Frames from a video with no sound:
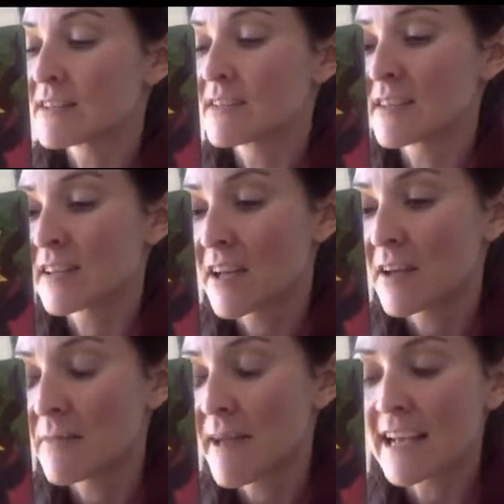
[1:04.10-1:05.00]
is just going to
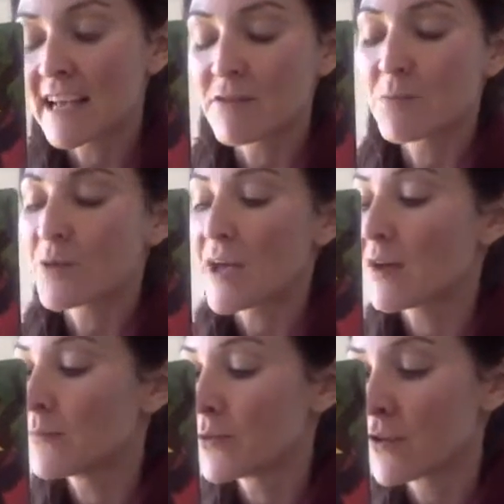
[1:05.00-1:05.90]
come back. If you put
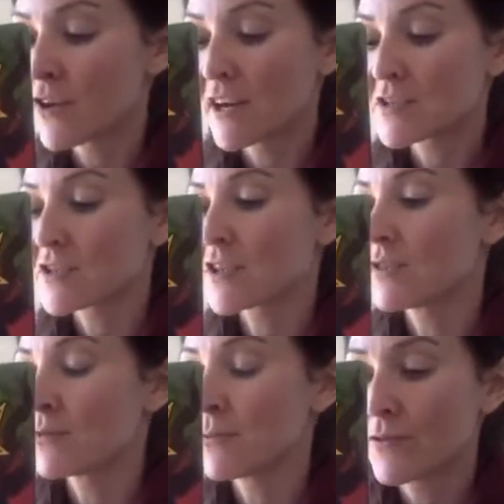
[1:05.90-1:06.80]
out more
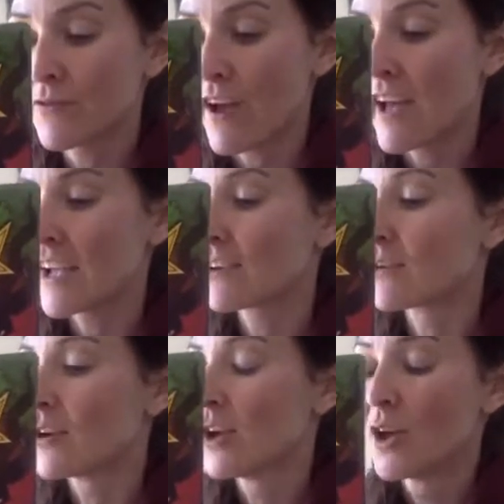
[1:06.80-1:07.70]
aggression or more fire
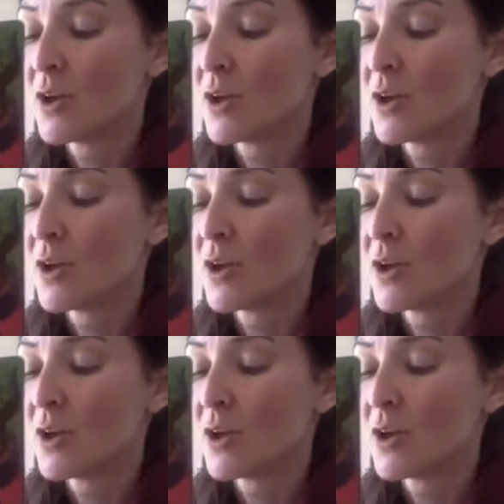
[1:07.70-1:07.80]
or